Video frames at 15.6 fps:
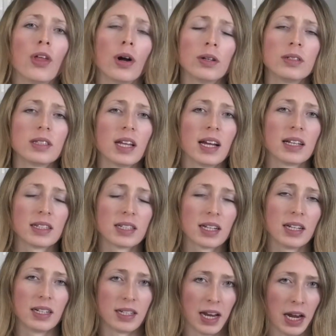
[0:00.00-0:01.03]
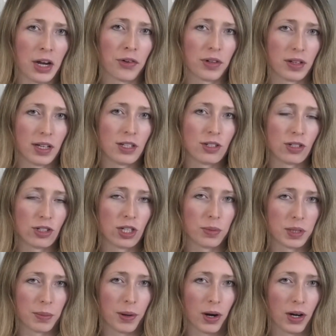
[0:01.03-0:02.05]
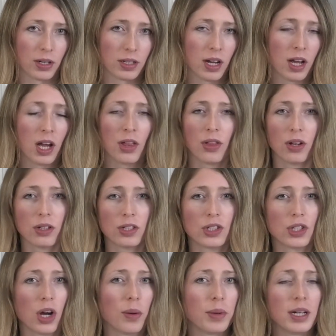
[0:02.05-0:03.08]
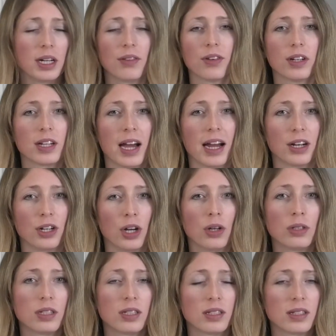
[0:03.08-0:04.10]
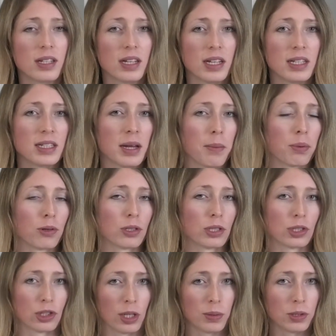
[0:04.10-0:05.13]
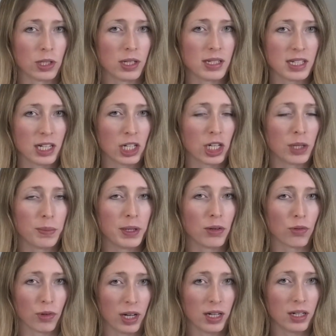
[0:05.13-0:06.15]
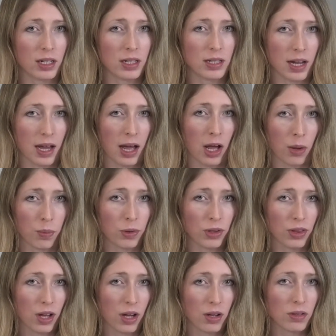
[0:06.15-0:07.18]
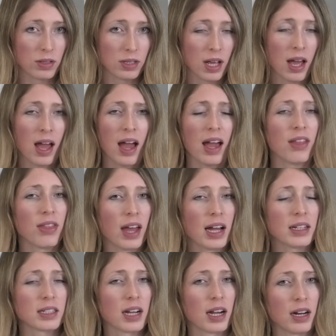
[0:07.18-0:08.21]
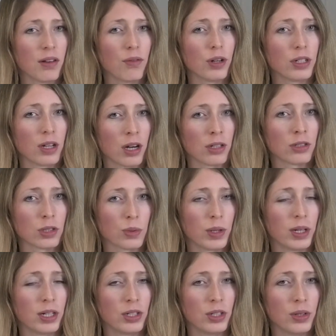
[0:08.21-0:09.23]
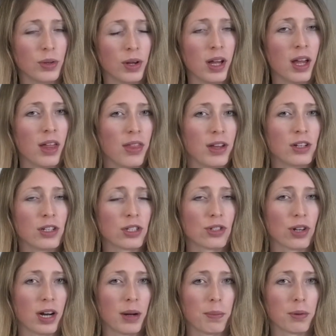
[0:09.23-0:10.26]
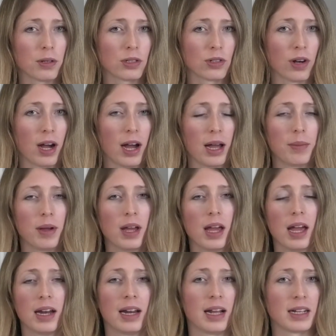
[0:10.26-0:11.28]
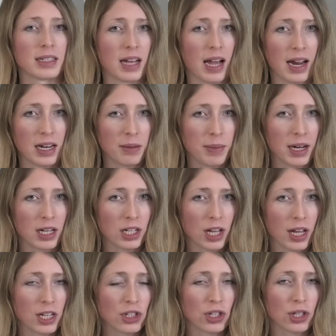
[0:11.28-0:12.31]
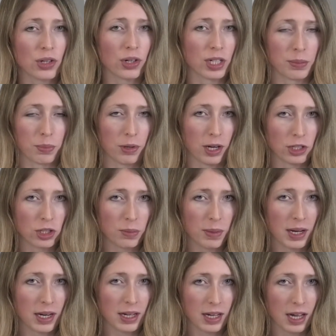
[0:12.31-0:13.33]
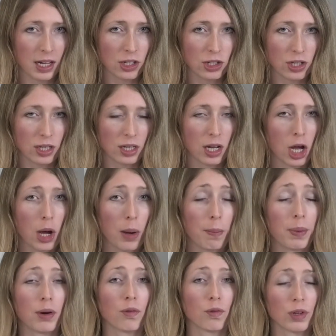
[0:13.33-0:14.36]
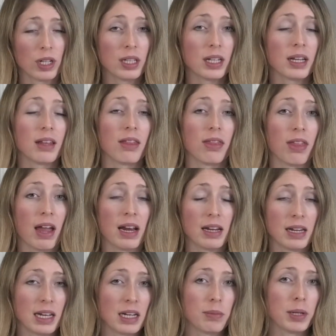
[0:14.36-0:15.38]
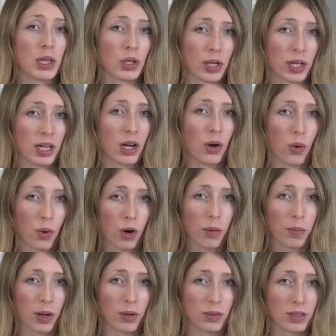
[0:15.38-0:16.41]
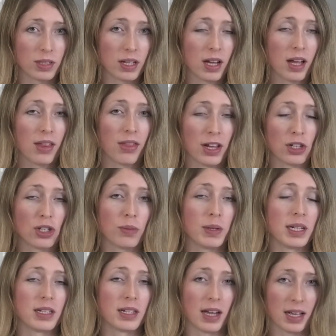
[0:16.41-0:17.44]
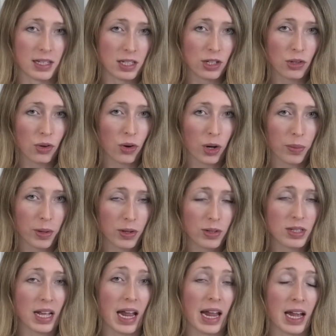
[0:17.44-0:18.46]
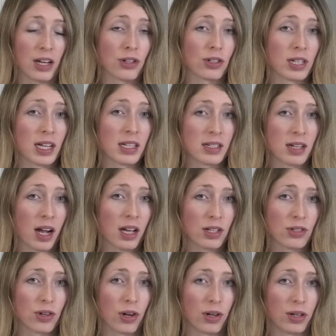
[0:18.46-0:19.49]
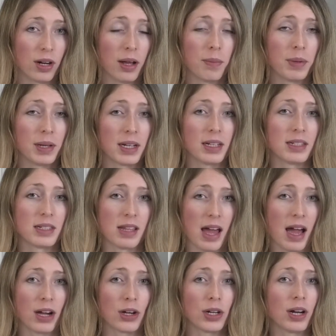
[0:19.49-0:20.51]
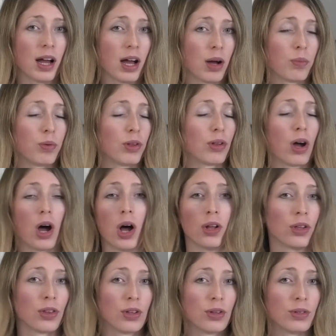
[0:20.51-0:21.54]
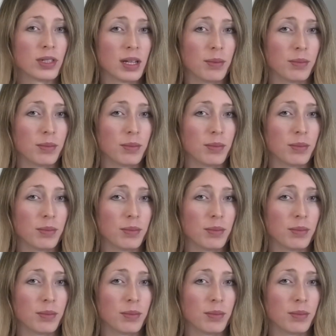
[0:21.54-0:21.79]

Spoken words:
Those things can tear relationships apart. There are so many different diagnoses and prescriptions that could be written to help with those, and that's kind of what doctors want to do. They just try to prescribe an anxiety medication or a depression medication, but really, they need to be looking at hormones. They should be testing your hormones and your testosterone, because that could help with all of those